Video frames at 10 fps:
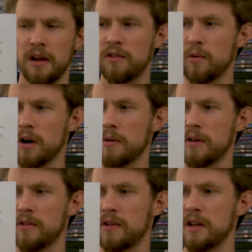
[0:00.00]
As you walk
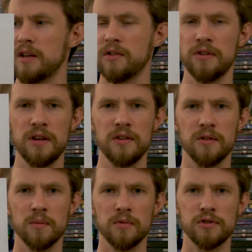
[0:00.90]
around the city, you see
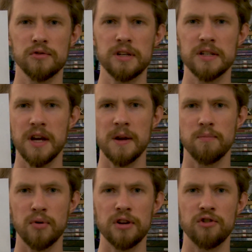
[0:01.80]
some street
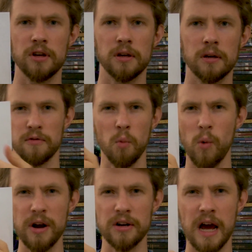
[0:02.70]
side preaching from
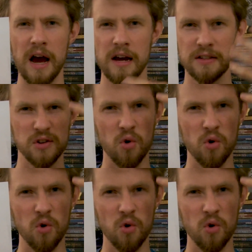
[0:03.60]
weird guys in